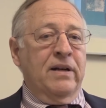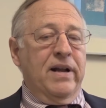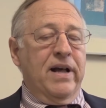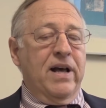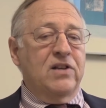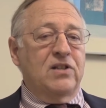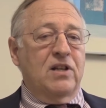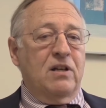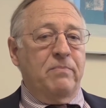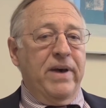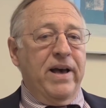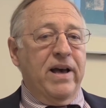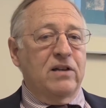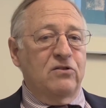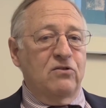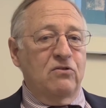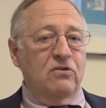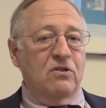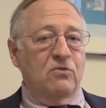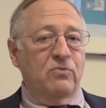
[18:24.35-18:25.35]
as it passed
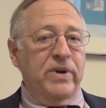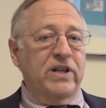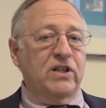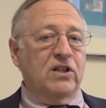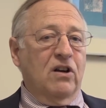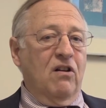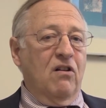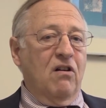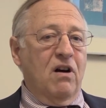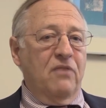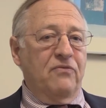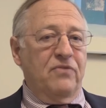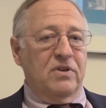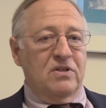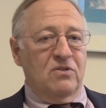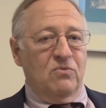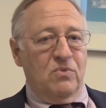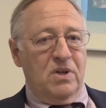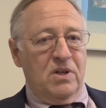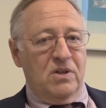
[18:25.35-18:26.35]
through the regional
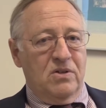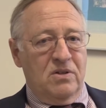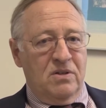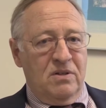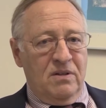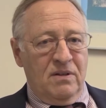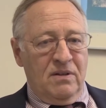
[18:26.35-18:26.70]
office was